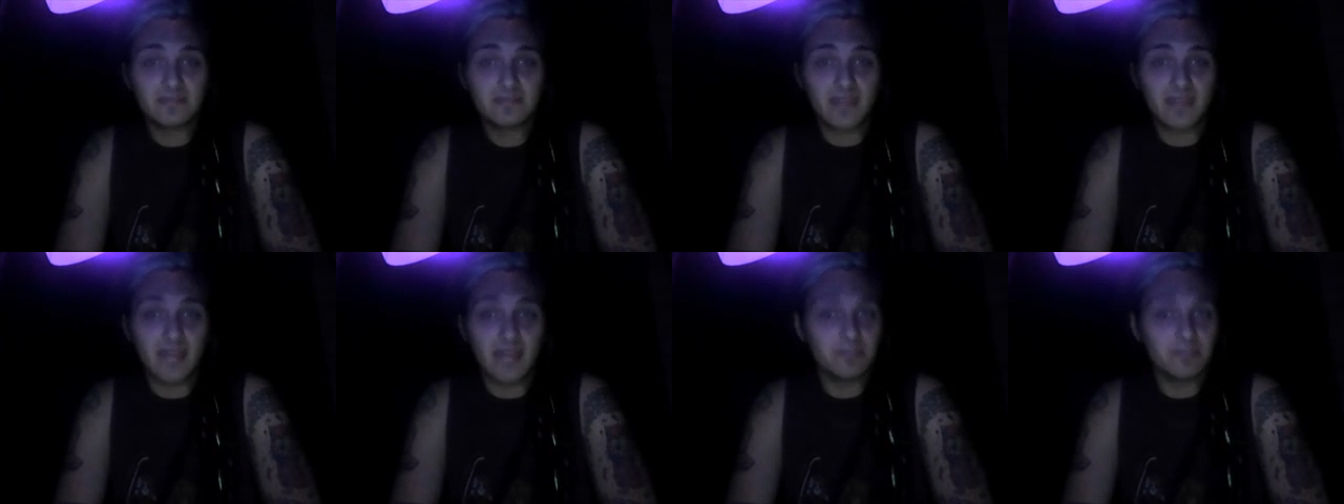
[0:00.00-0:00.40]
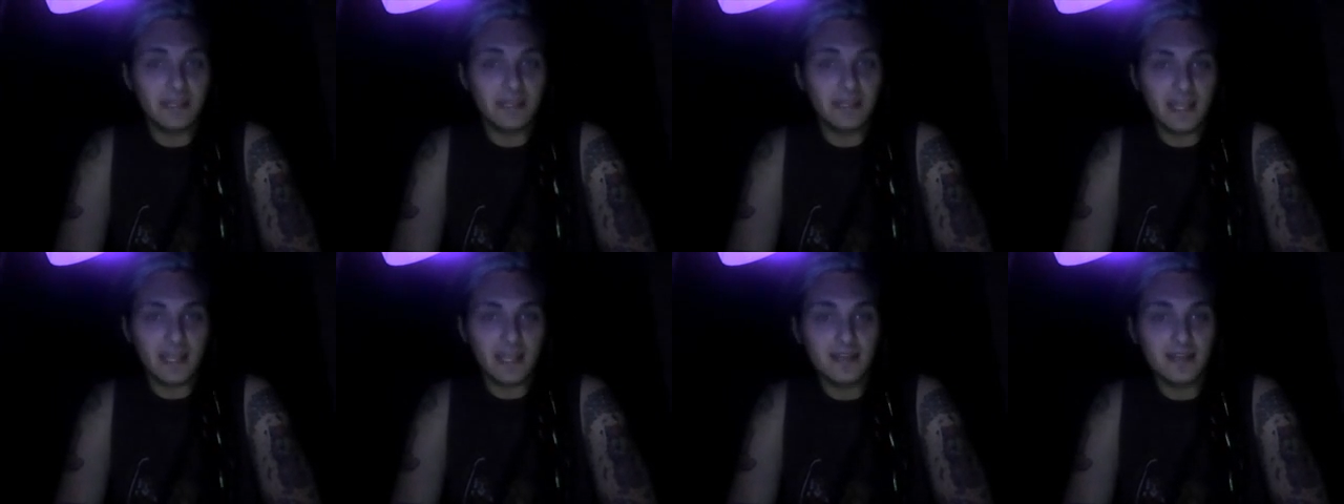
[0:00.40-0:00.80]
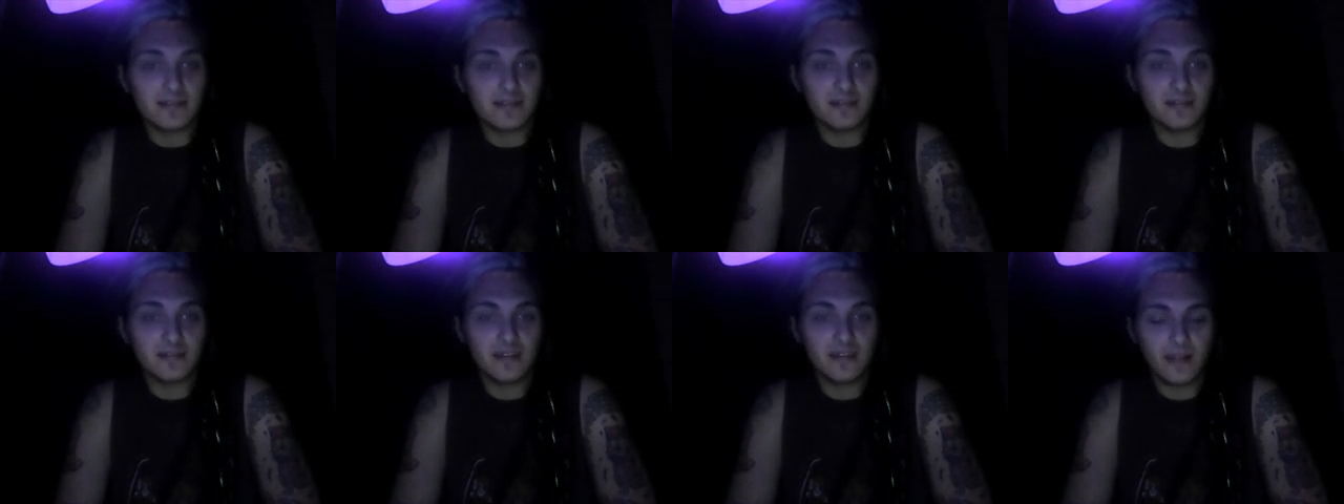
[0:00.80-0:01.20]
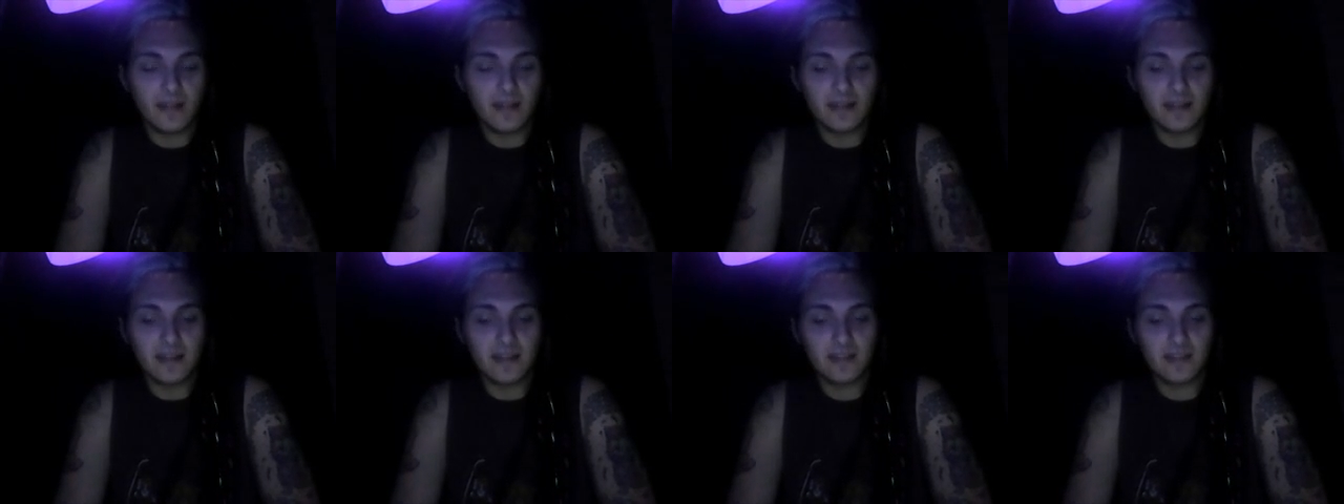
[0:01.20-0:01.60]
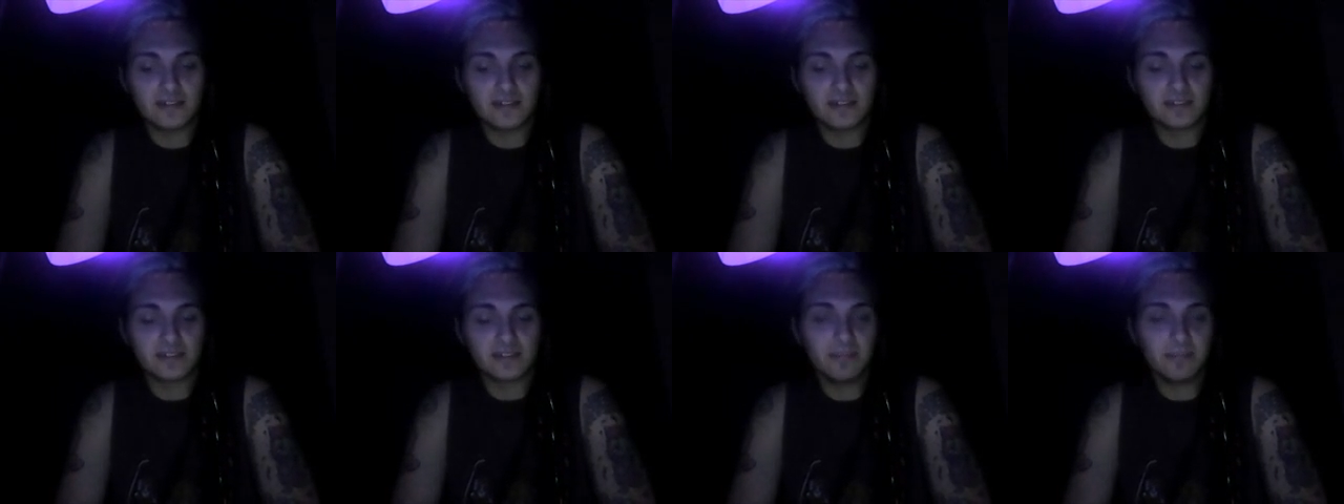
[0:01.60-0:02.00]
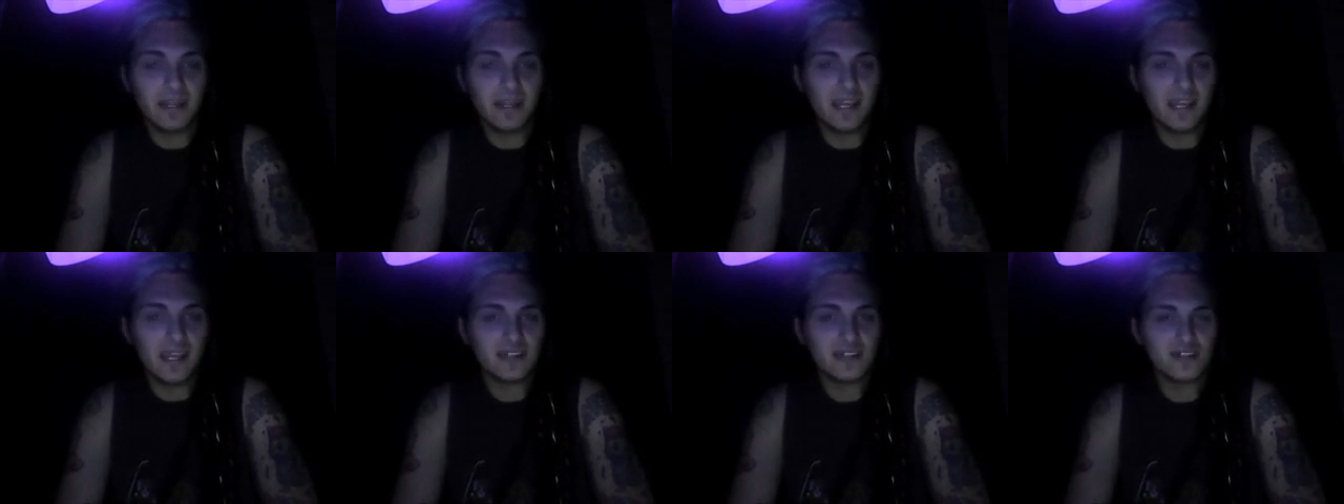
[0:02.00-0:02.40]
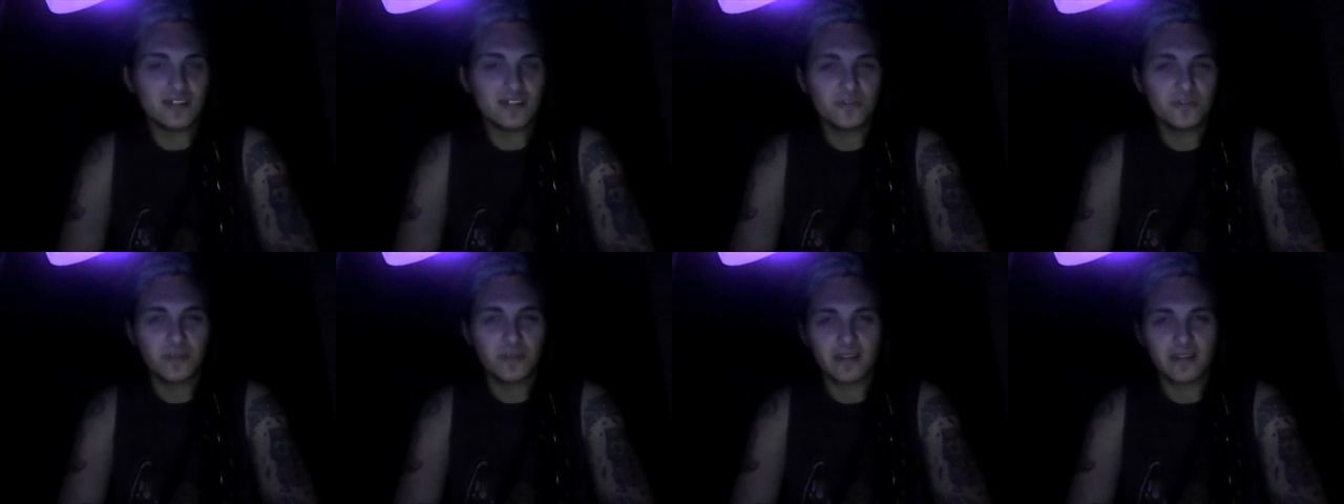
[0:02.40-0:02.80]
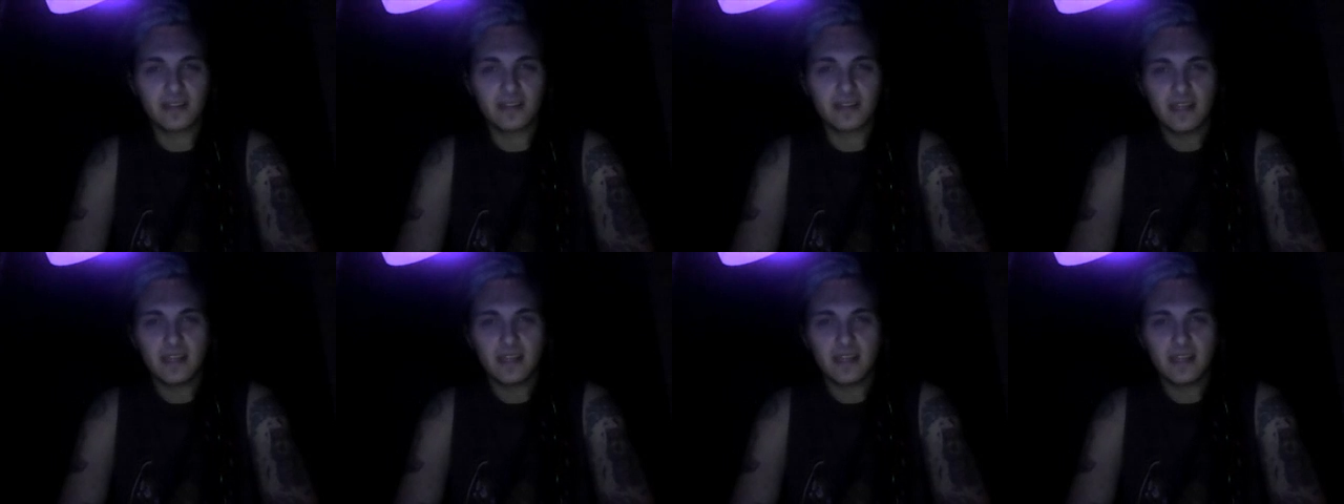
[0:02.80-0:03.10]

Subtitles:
can be hidden. Now, there's a big issue with